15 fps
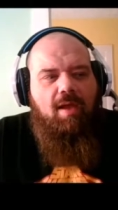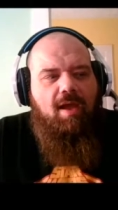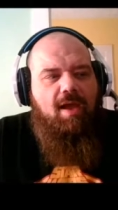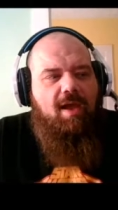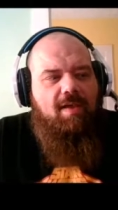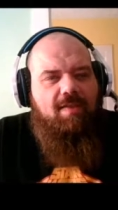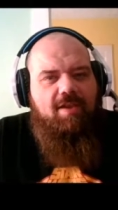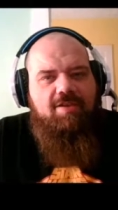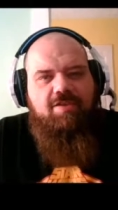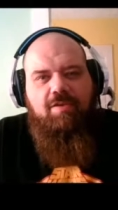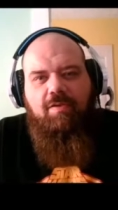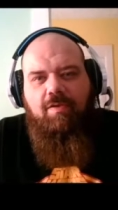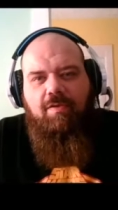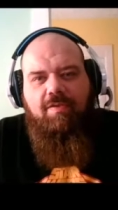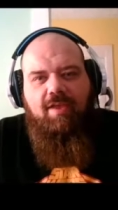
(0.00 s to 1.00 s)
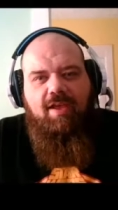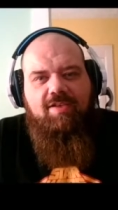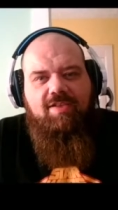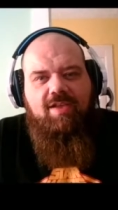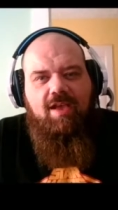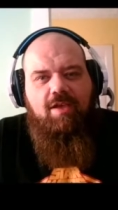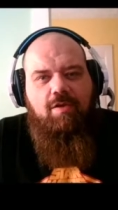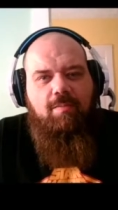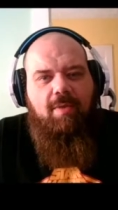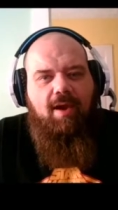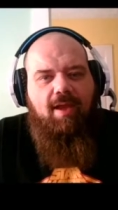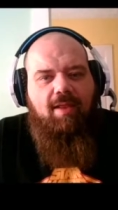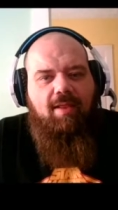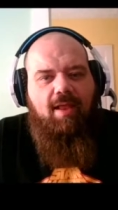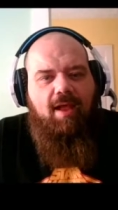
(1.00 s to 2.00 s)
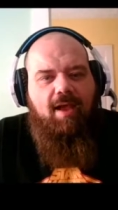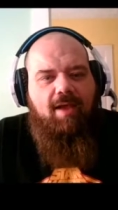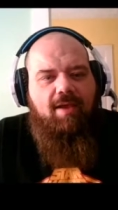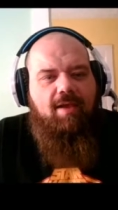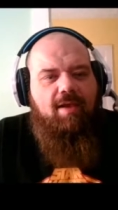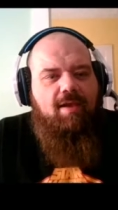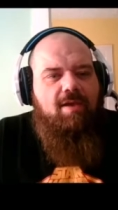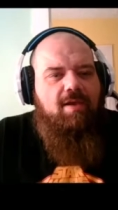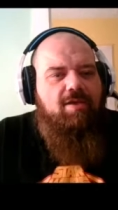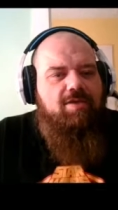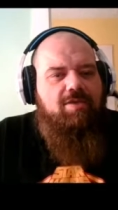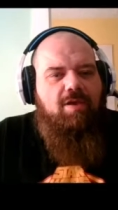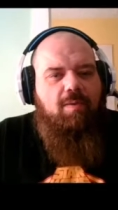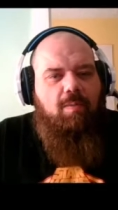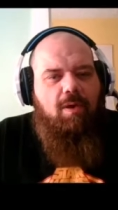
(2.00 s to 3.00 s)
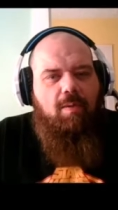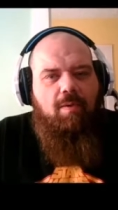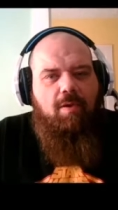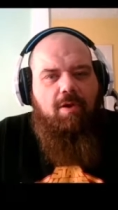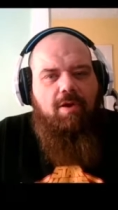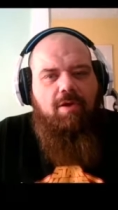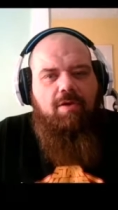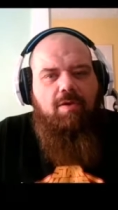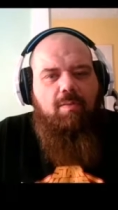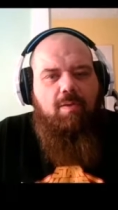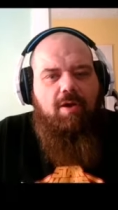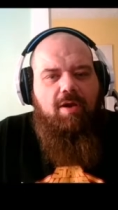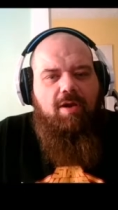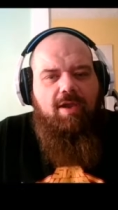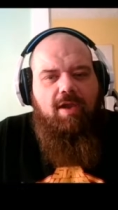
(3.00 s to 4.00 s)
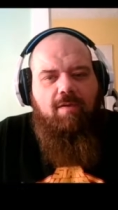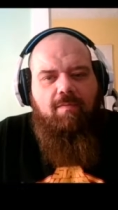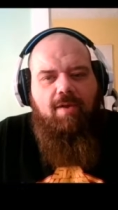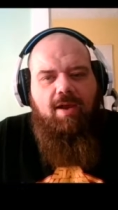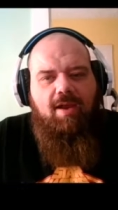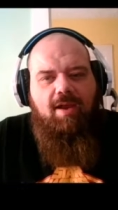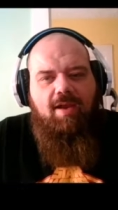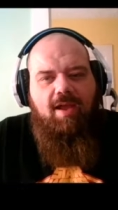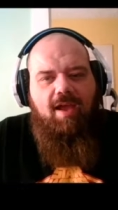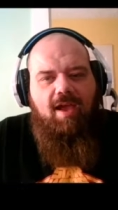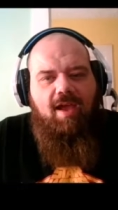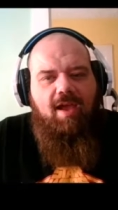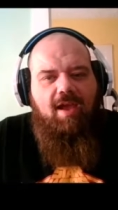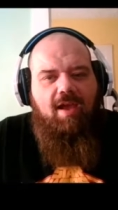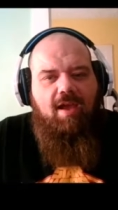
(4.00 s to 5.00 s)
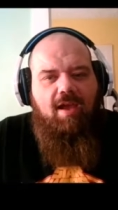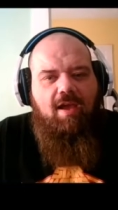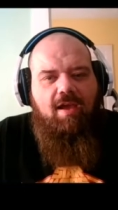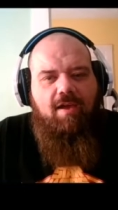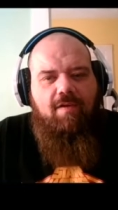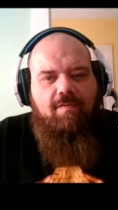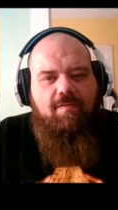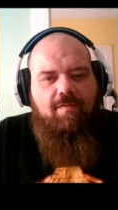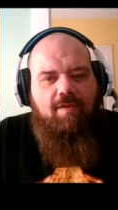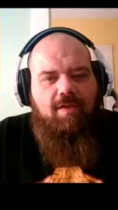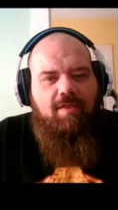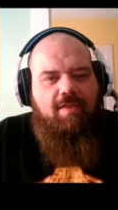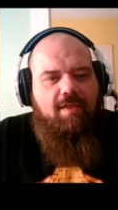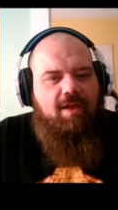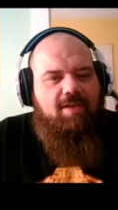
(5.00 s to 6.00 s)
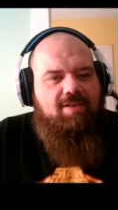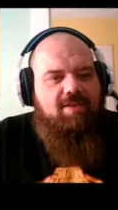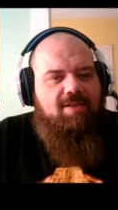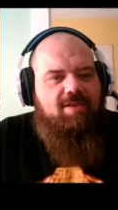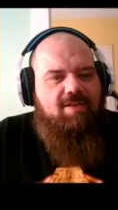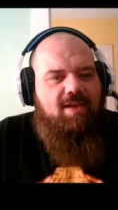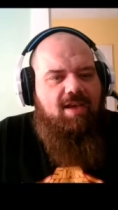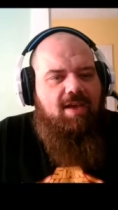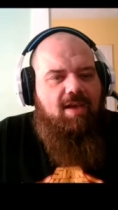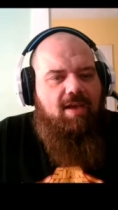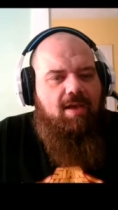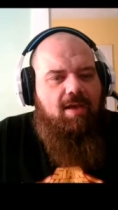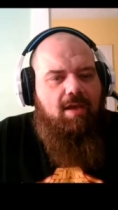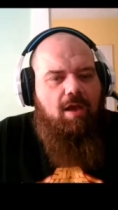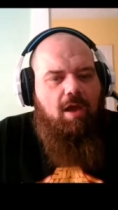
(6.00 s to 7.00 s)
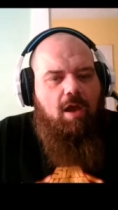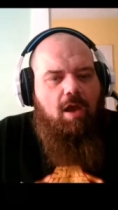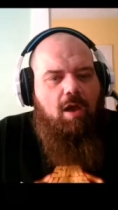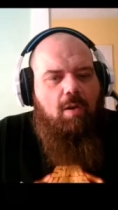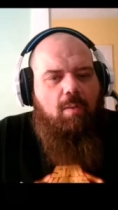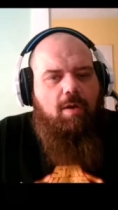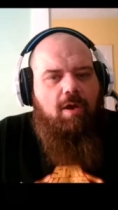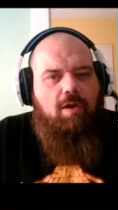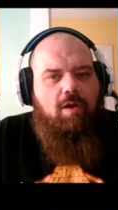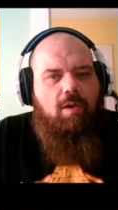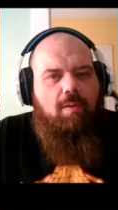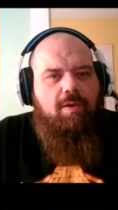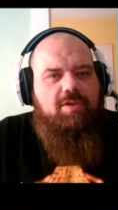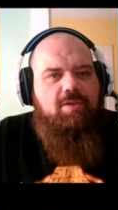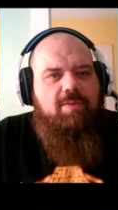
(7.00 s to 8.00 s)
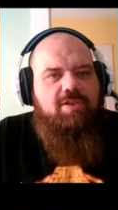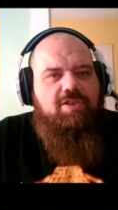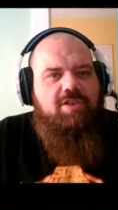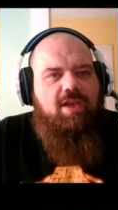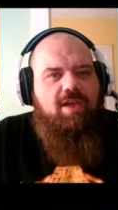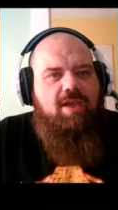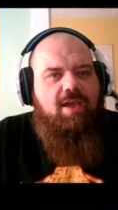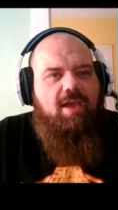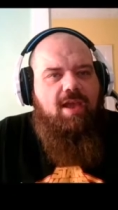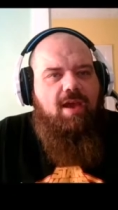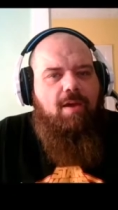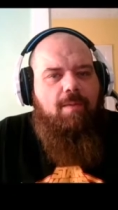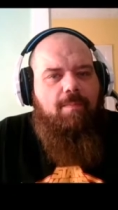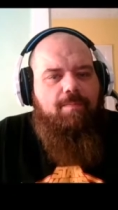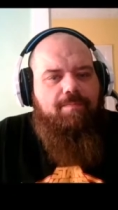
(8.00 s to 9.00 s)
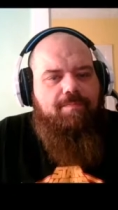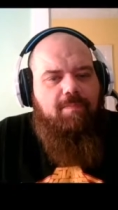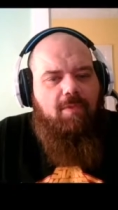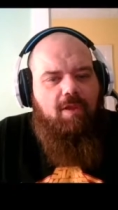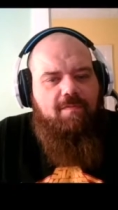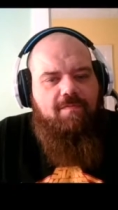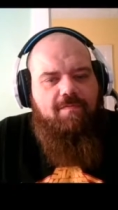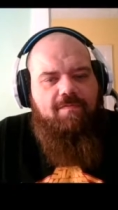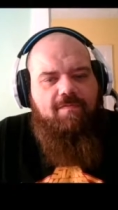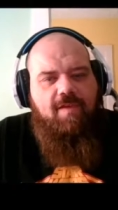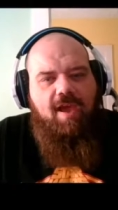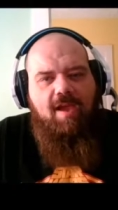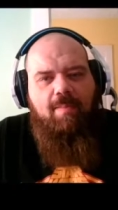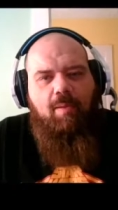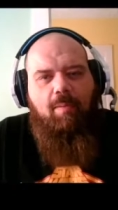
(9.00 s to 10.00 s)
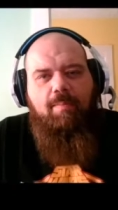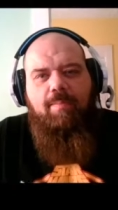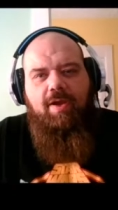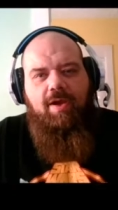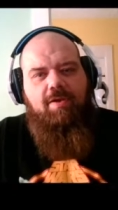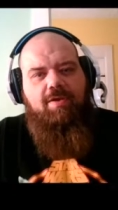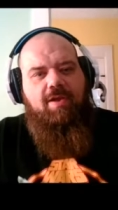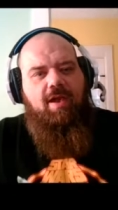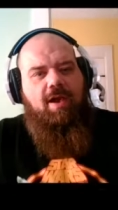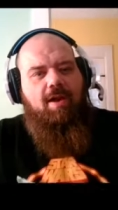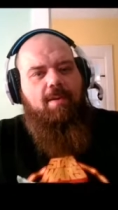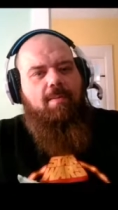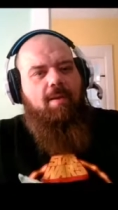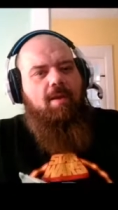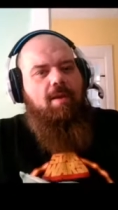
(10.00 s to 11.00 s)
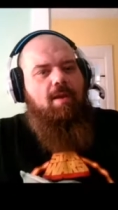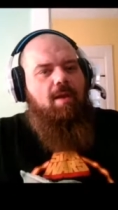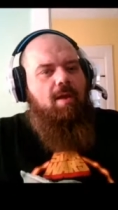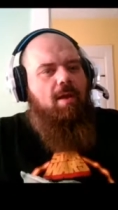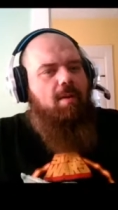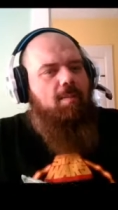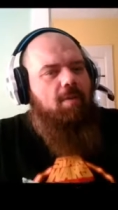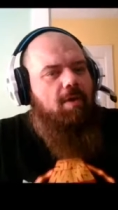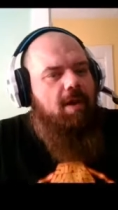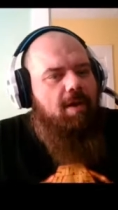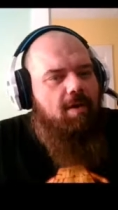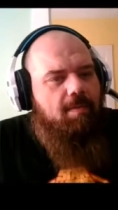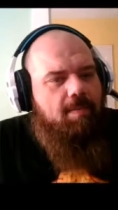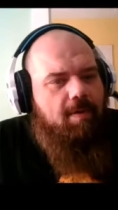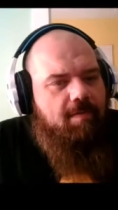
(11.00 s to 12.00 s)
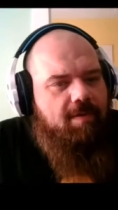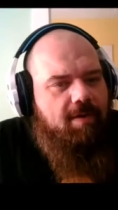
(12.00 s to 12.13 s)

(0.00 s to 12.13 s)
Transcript: and these are little things that you might like. So what we're going to do, we're going to get right into everything today. We are going to be checking out FABLE Beard Care. I'm going to head up right over